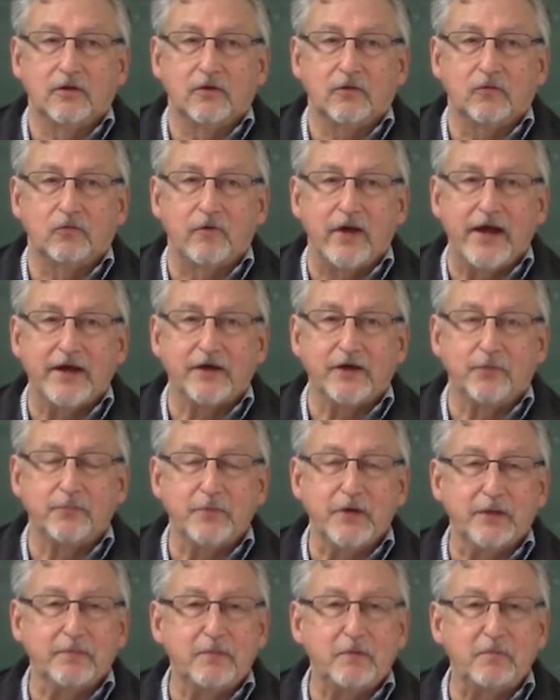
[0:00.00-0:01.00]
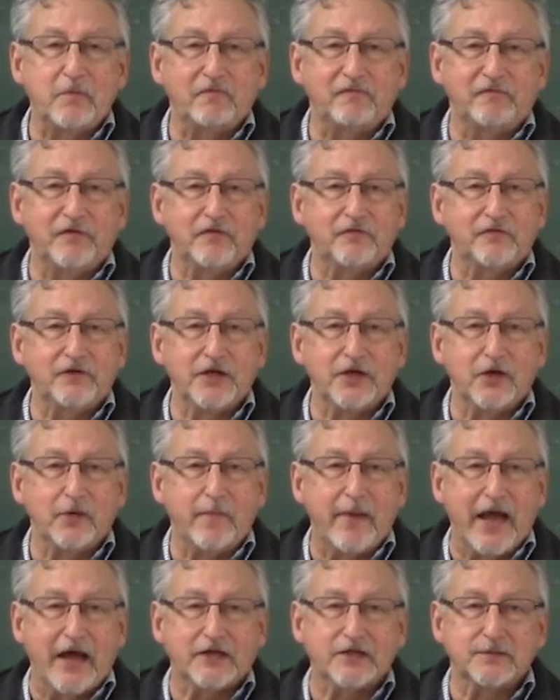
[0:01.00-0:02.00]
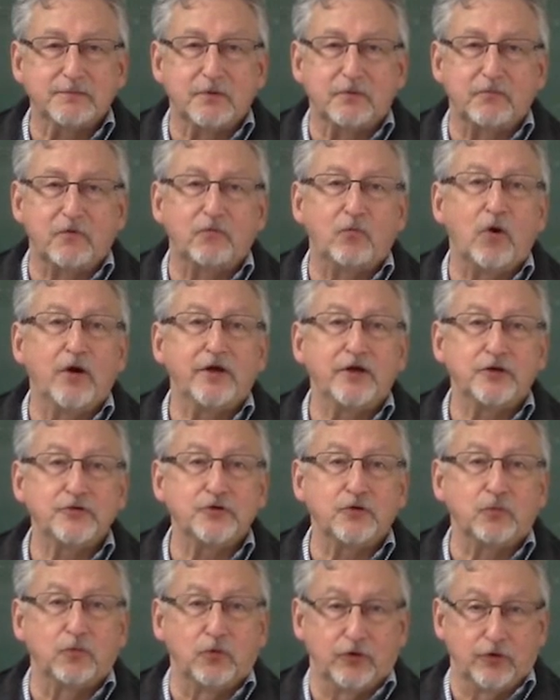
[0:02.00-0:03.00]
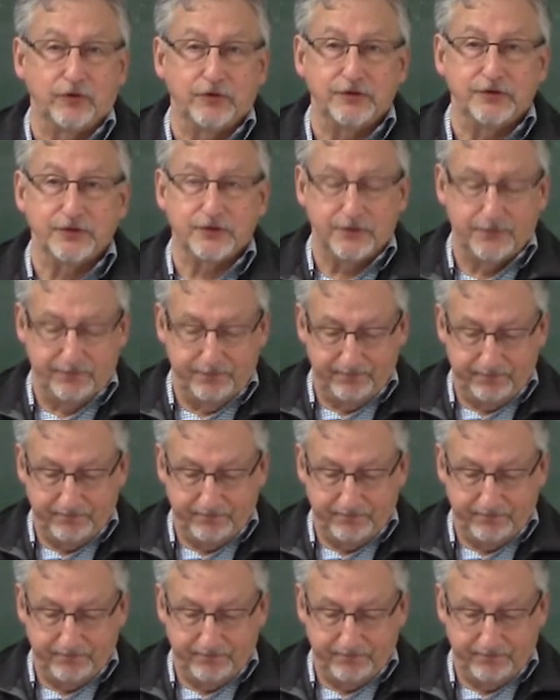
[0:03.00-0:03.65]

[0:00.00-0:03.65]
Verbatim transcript: Write a minimum of fifty and a maximum of one hundred words.